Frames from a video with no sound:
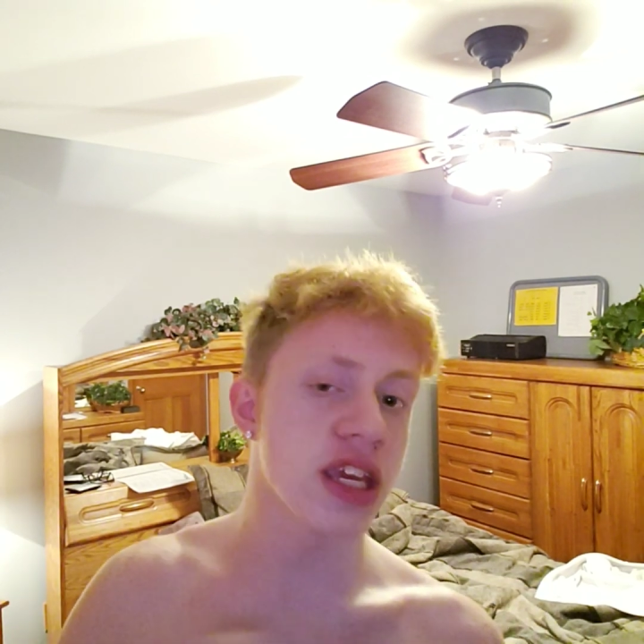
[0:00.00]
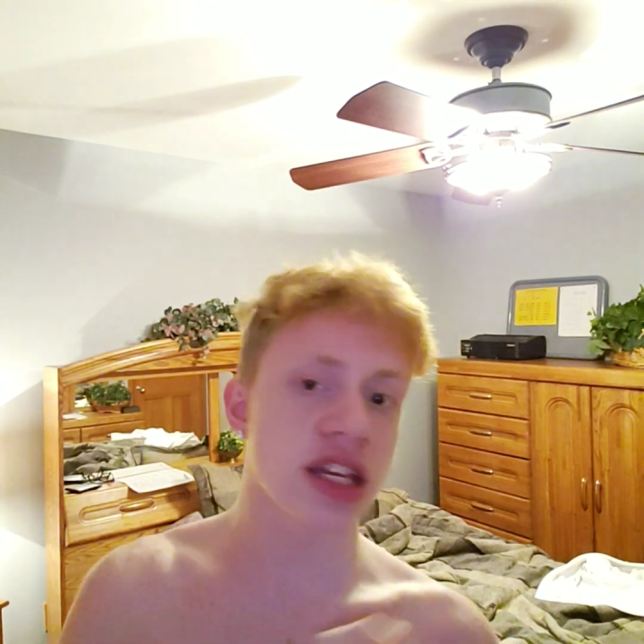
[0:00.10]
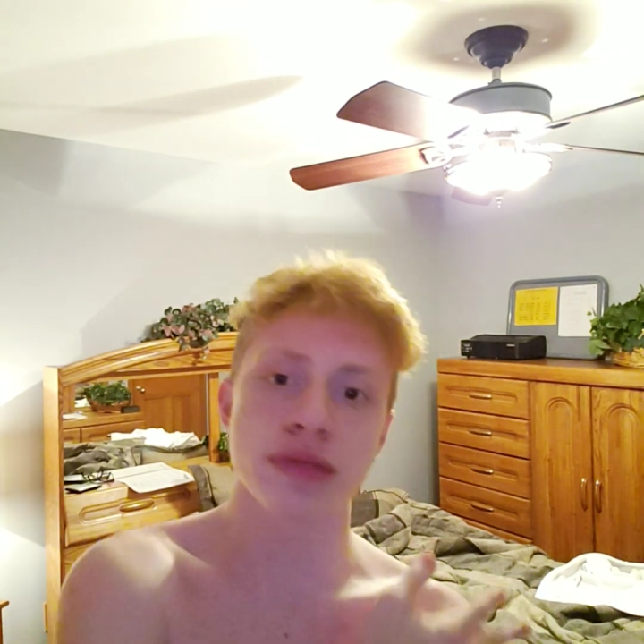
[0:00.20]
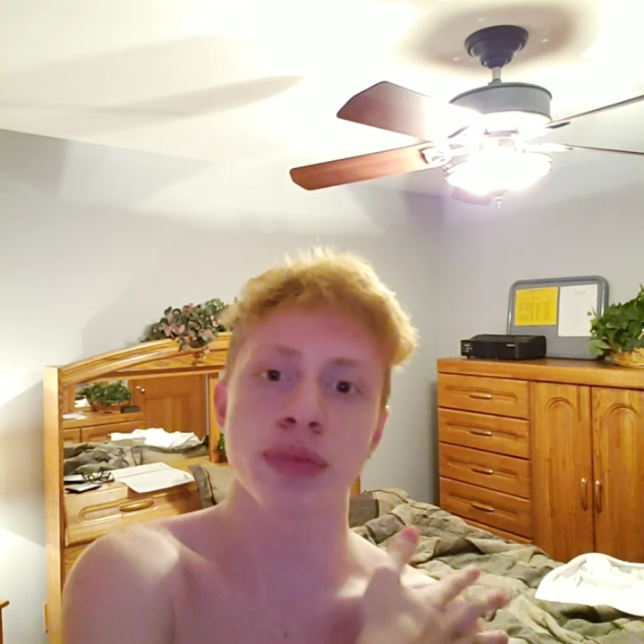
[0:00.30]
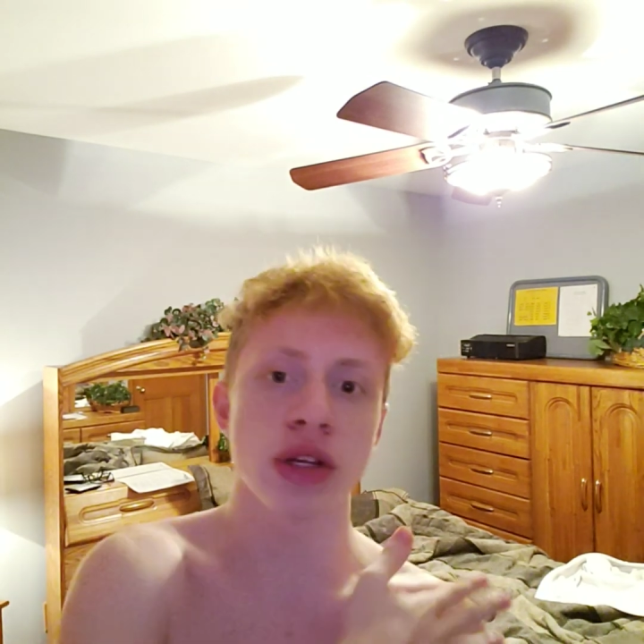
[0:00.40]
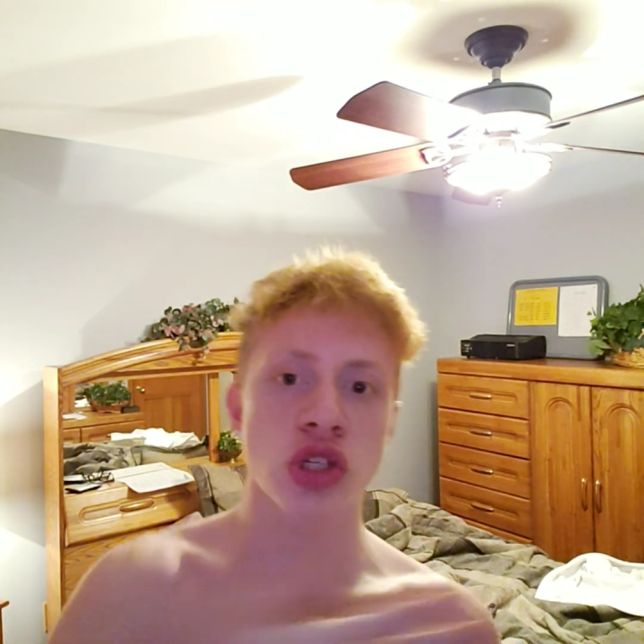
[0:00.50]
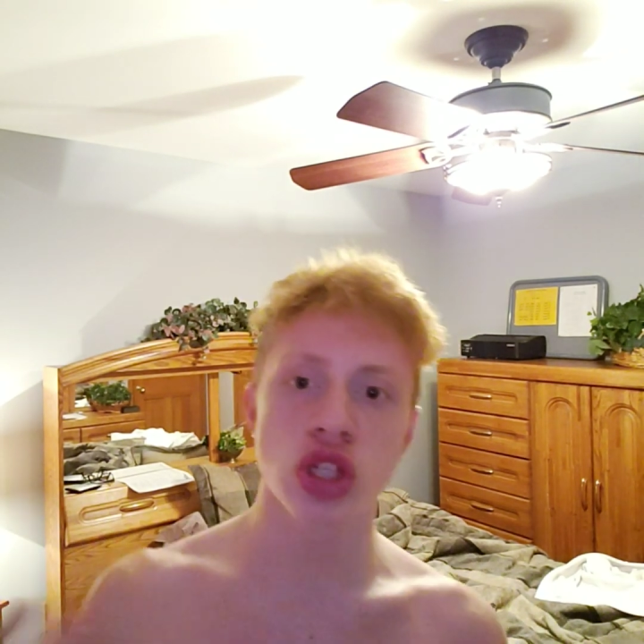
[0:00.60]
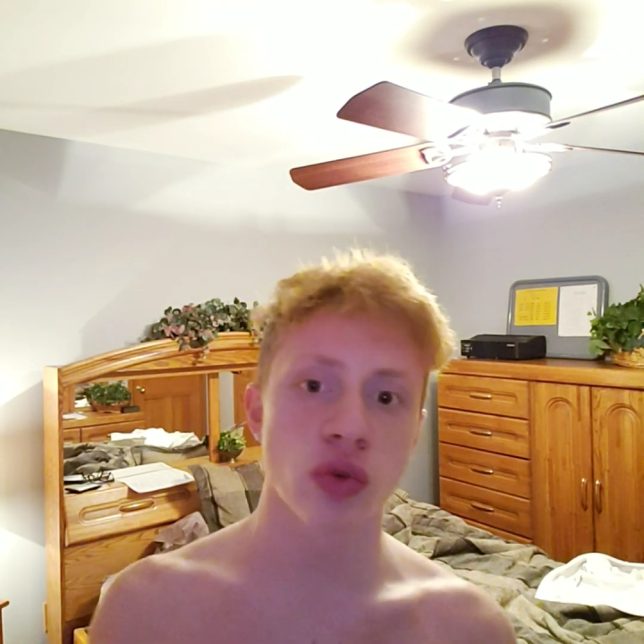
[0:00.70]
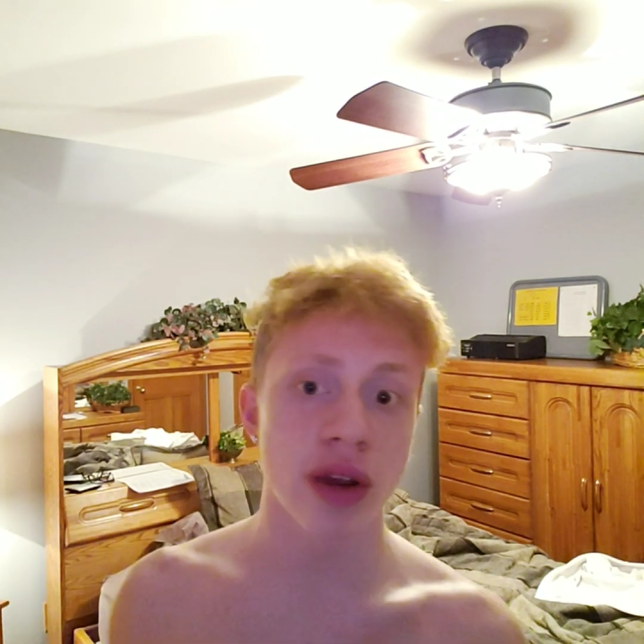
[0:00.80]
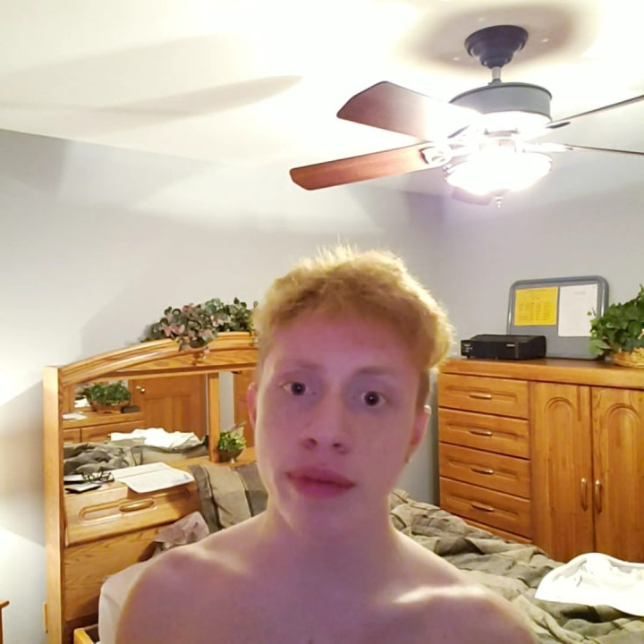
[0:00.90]
He
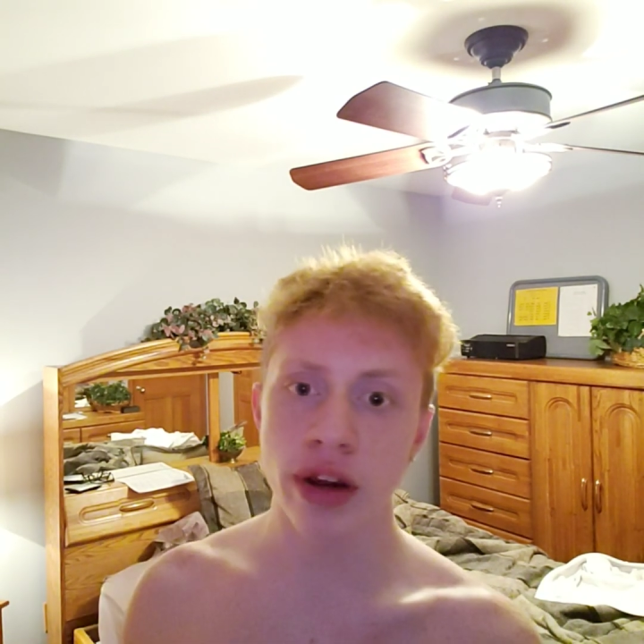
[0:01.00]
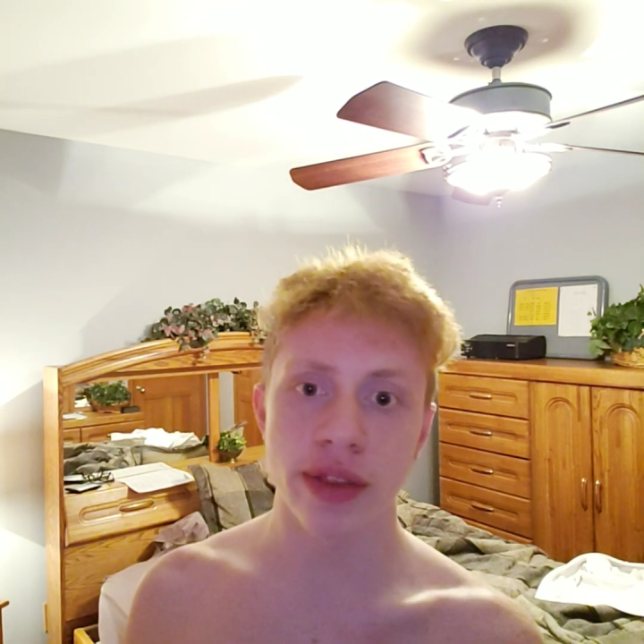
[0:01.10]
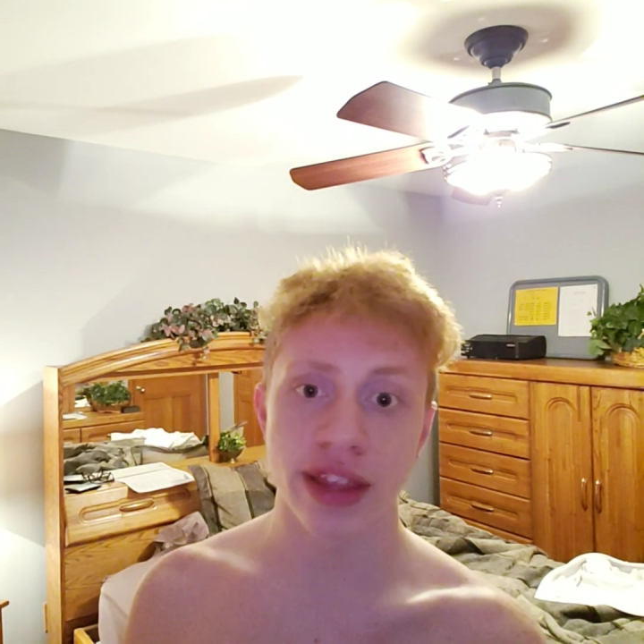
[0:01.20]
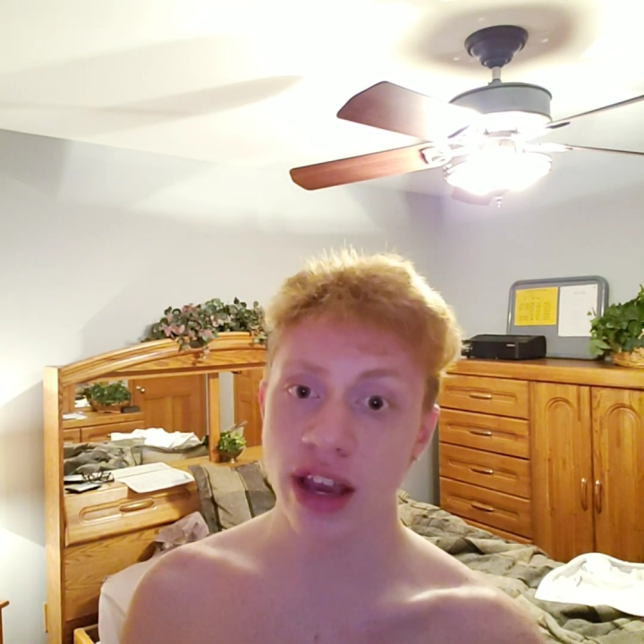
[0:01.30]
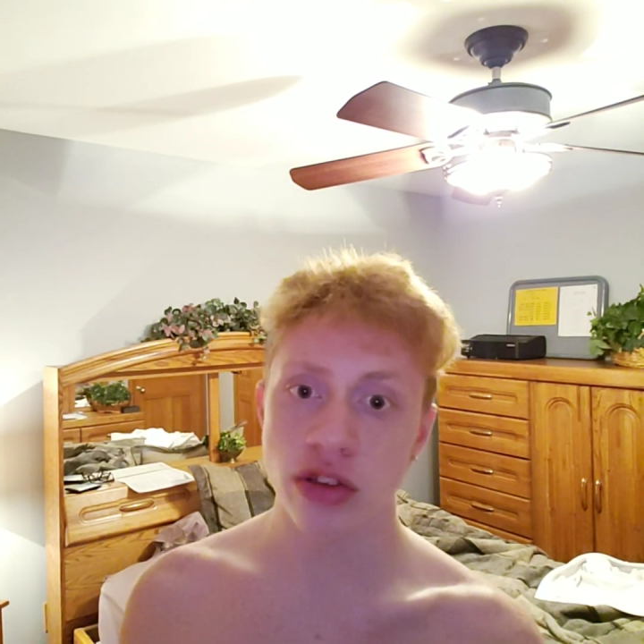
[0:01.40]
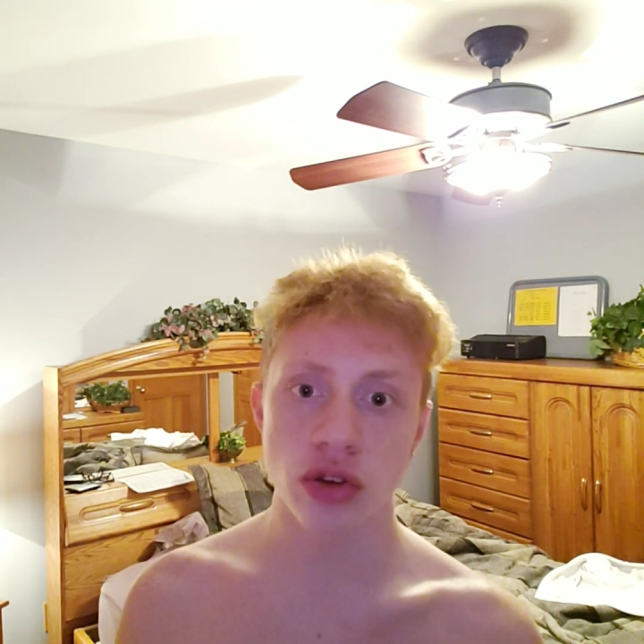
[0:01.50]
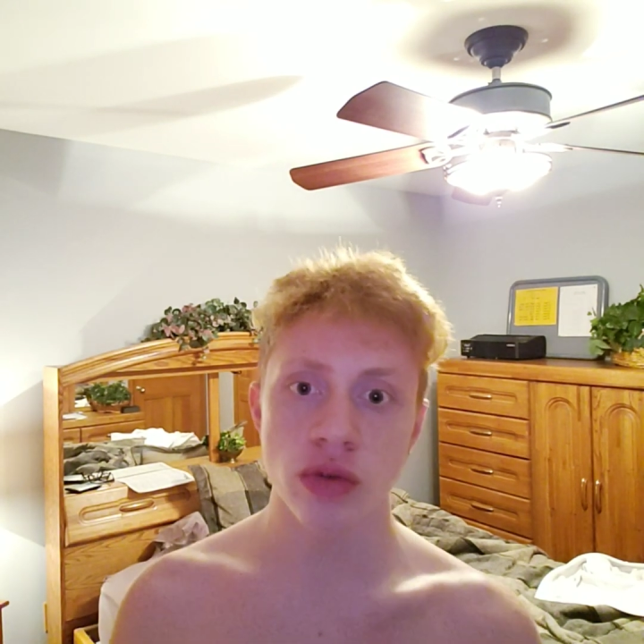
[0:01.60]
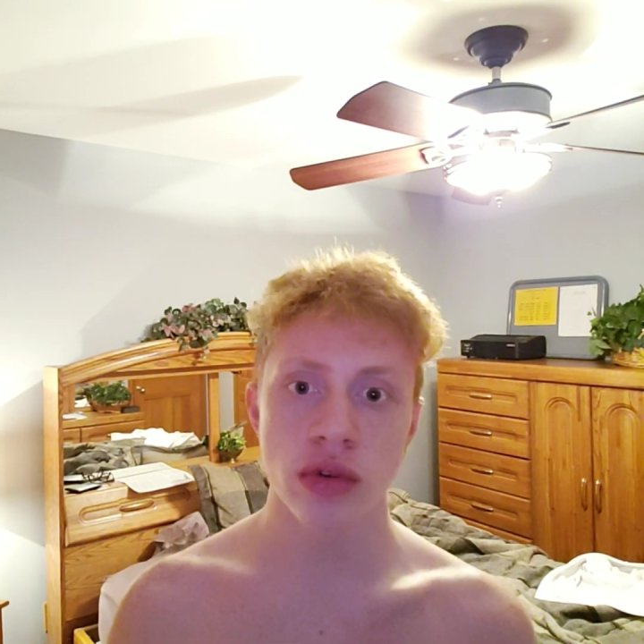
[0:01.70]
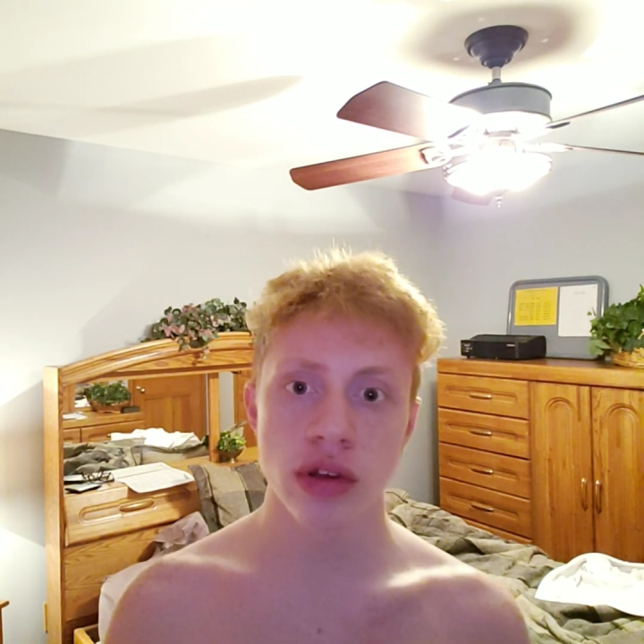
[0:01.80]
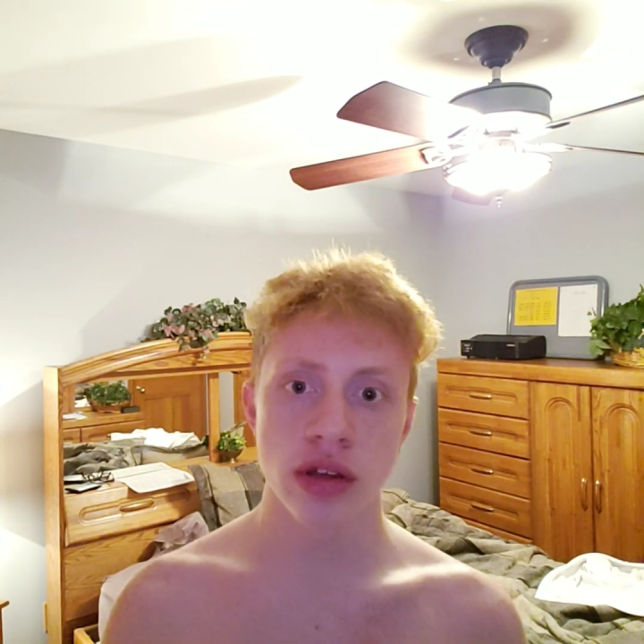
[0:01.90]
explains shit way better than I
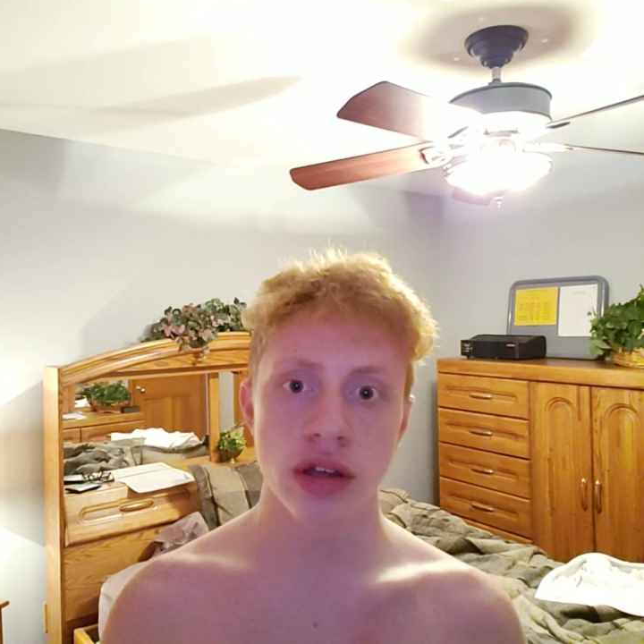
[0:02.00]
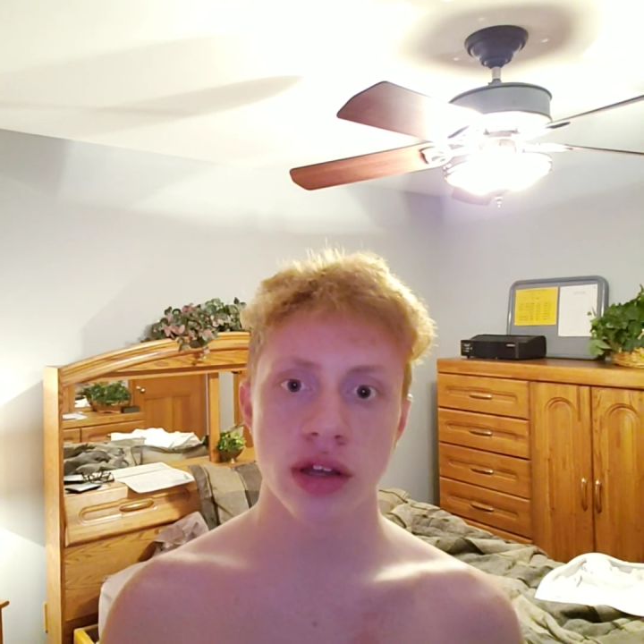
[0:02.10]
do.